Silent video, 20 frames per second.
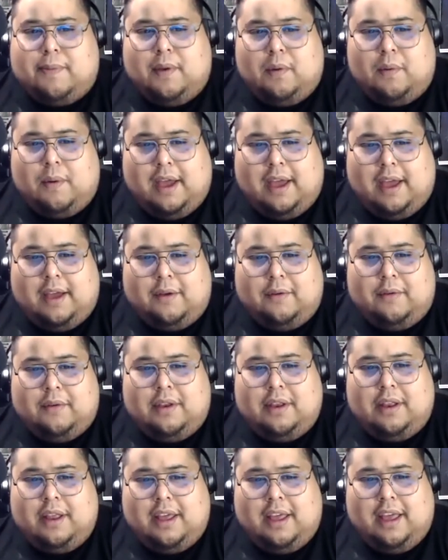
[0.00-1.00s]
around?
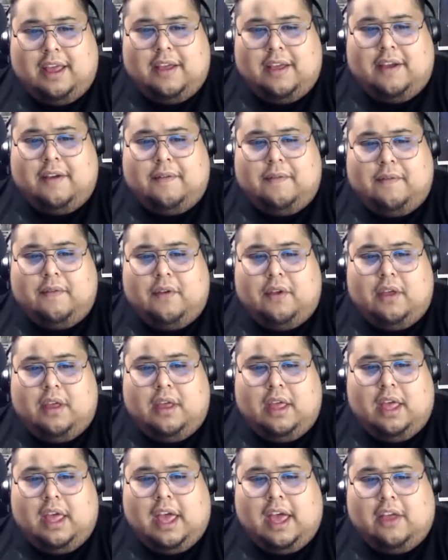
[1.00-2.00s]

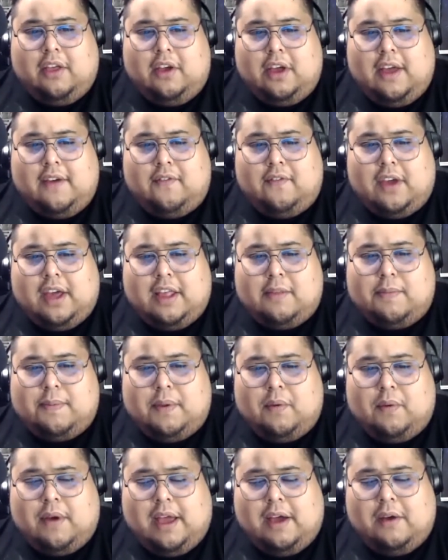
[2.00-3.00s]
How long have you guys
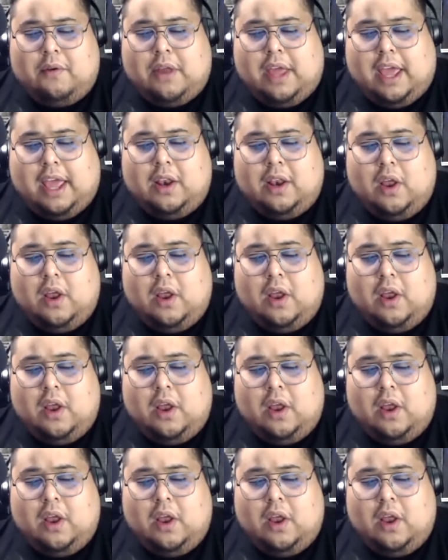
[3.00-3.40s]
been around, and